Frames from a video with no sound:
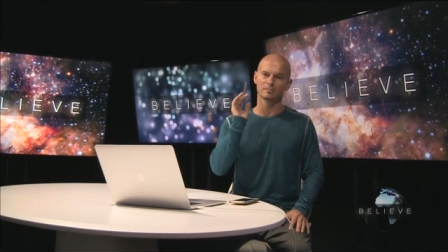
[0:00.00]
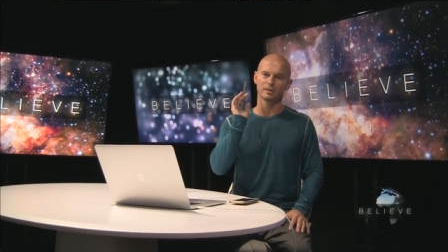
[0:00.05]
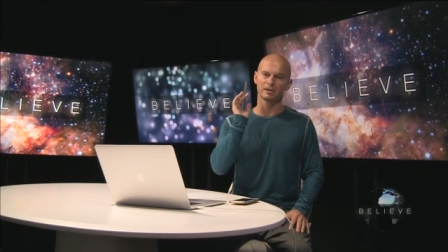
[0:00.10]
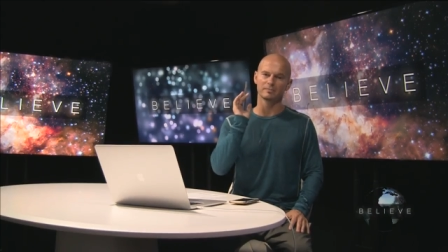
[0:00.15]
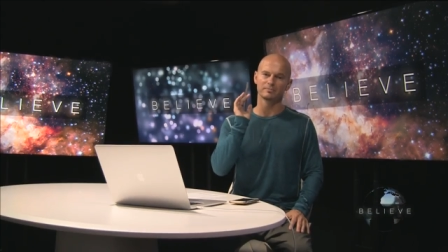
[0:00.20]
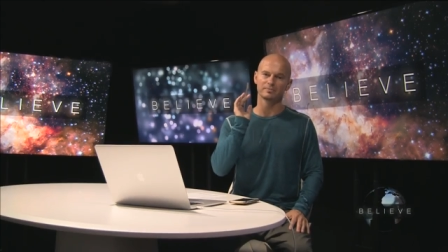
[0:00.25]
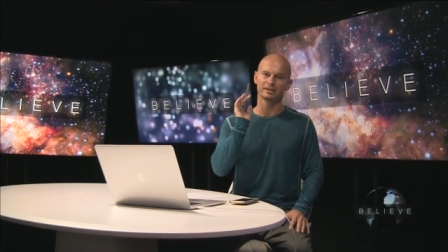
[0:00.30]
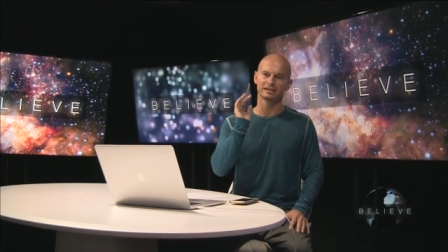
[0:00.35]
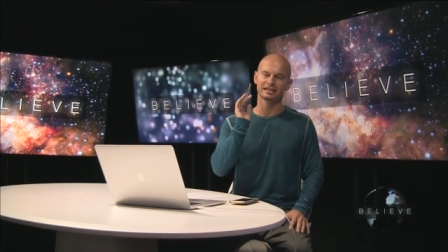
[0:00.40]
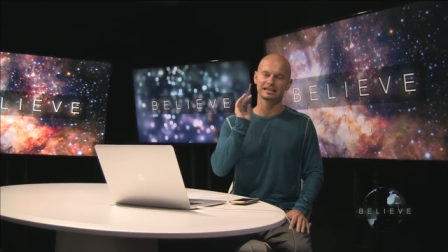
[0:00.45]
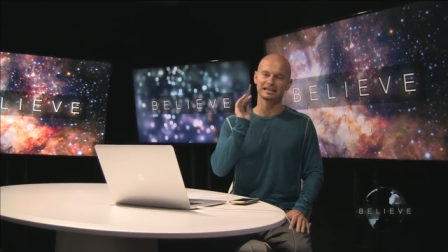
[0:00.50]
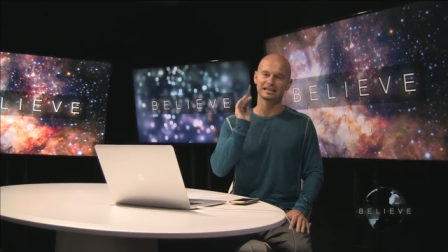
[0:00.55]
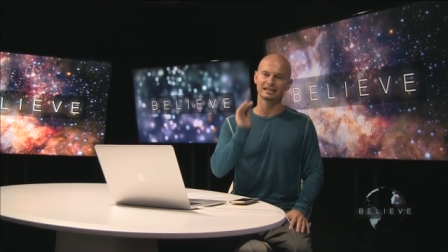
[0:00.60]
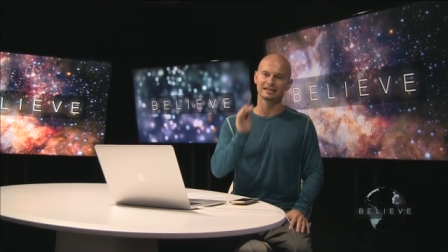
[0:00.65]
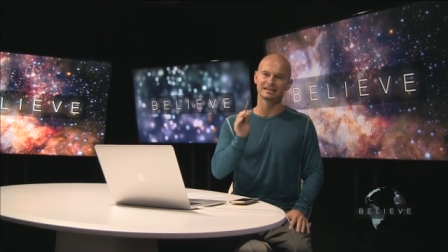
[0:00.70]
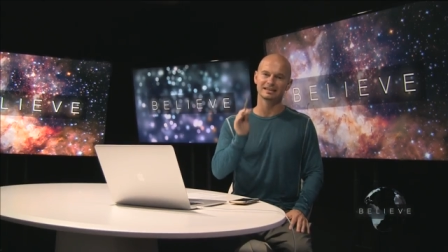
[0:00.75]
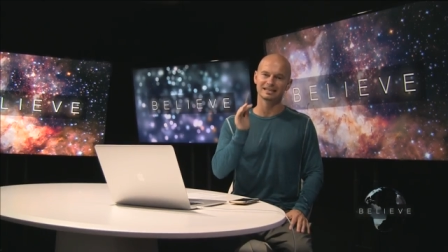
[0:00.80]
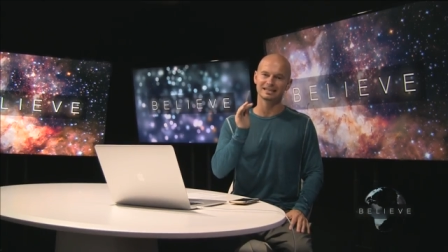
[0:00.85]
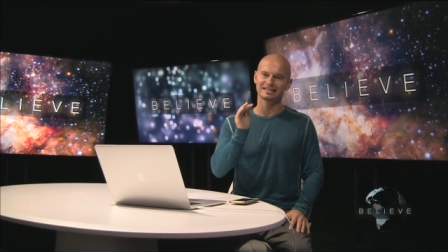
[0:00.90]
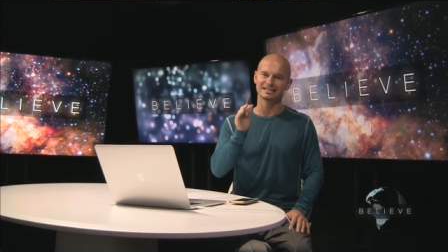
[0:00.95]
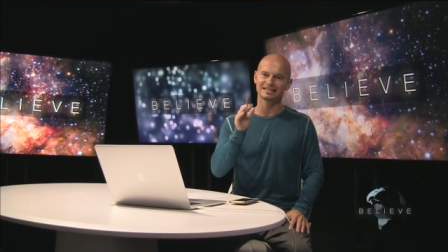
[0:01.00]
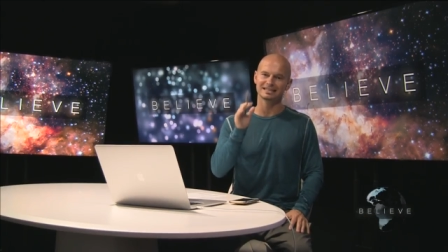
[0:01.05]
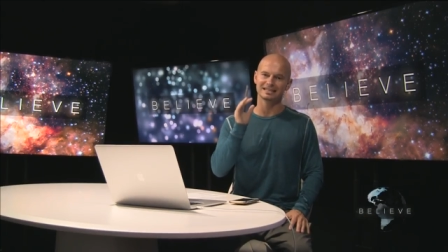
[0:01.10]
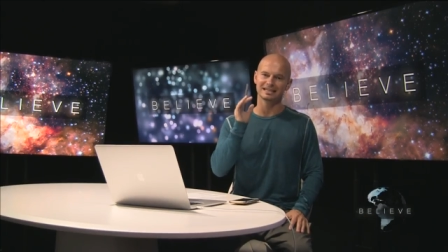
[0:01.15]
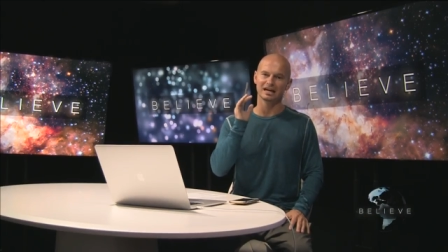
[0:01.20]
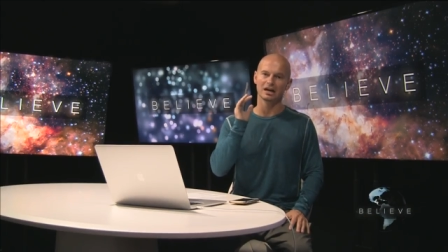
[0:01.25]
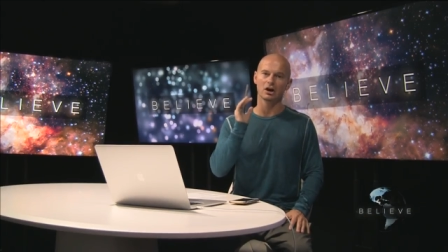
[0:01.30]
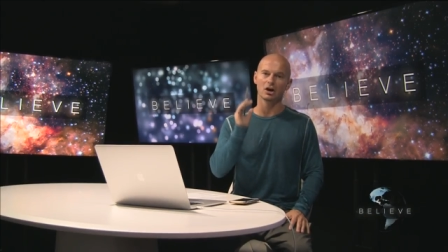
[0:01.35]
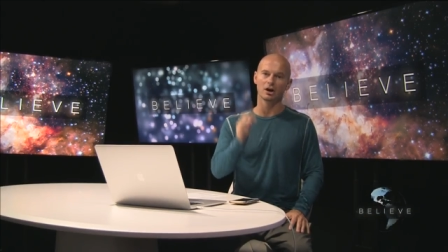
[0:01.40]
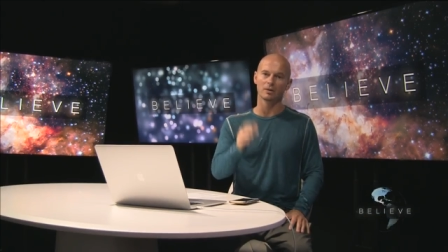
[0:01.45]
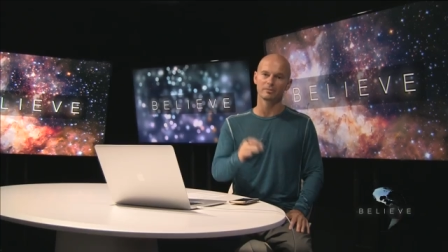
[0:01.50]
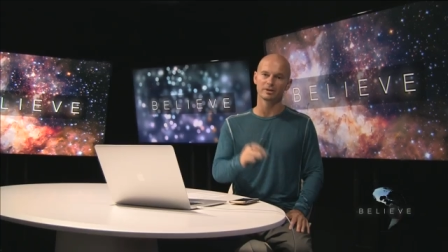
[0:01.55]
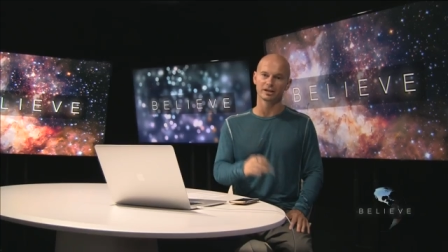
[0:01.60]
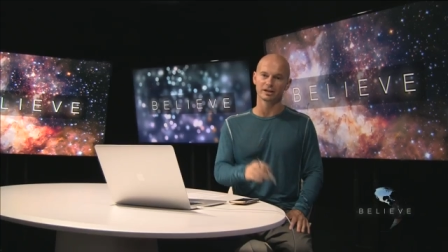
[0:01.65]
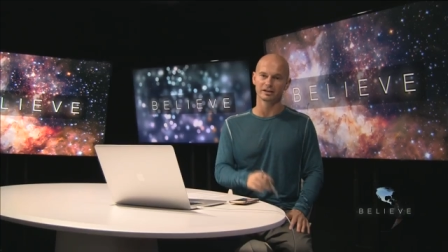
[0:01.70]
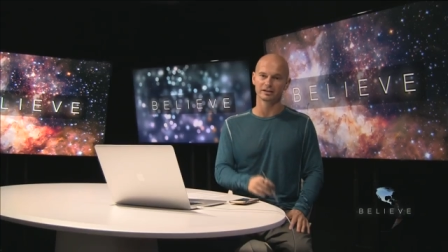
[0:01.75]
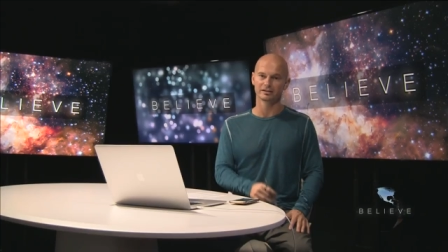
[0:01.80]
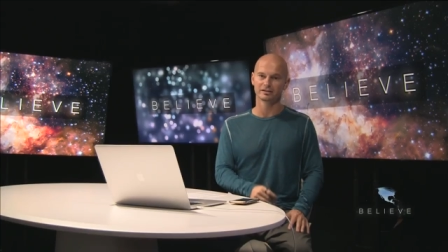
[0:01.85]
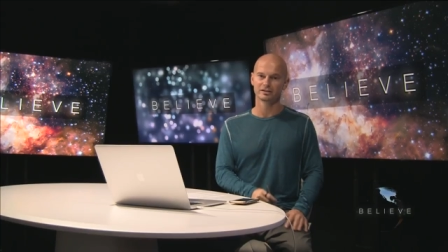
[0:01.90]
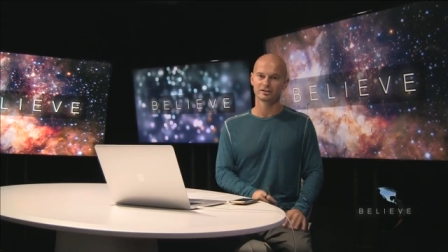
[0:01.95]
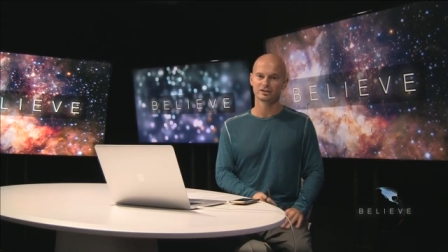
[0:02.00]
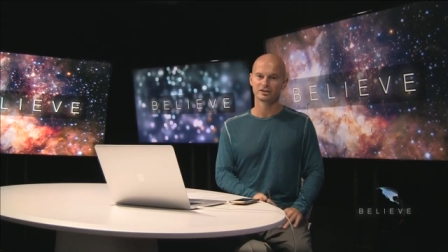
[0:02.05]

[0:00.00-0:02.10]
by getting things into harmony.